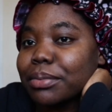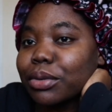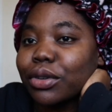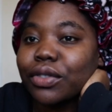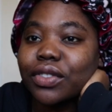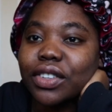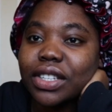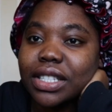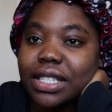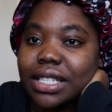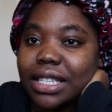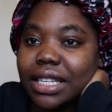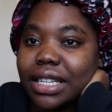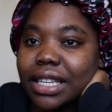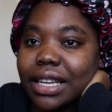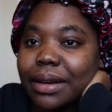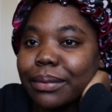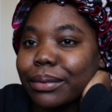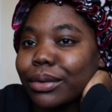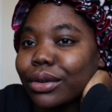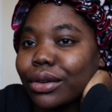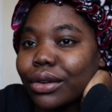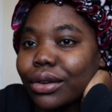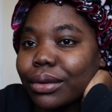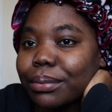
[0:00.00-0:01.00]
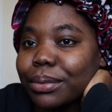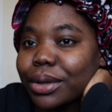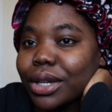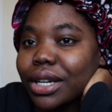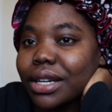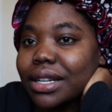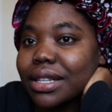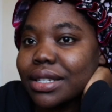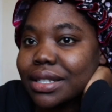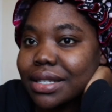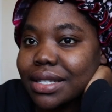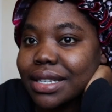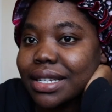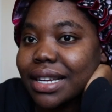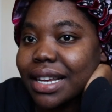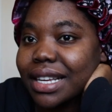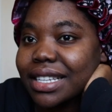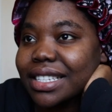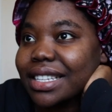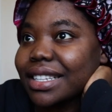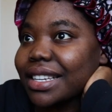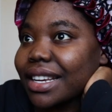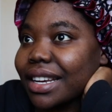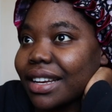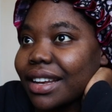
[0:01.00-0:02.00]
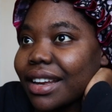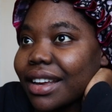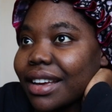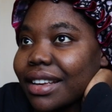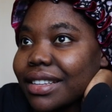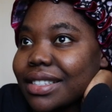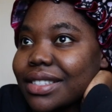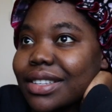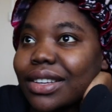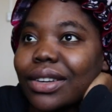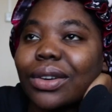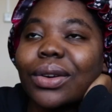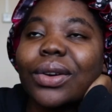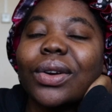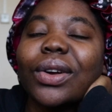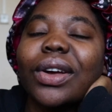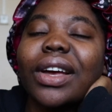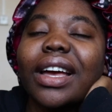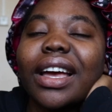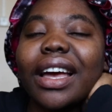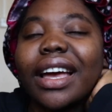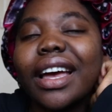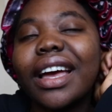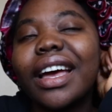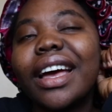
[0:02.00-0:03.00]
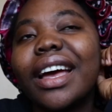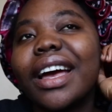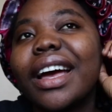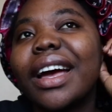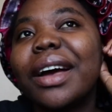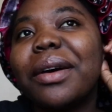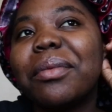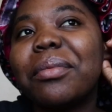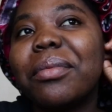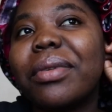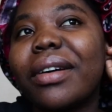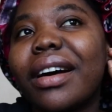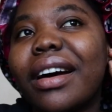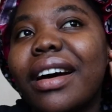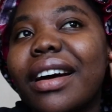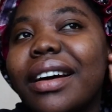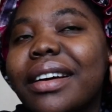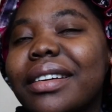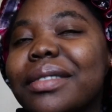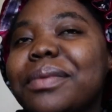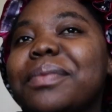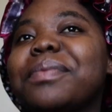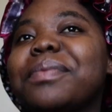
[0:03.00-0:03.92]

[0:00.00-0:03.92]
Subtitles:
But obviously I'm not because today is the deadline. So, but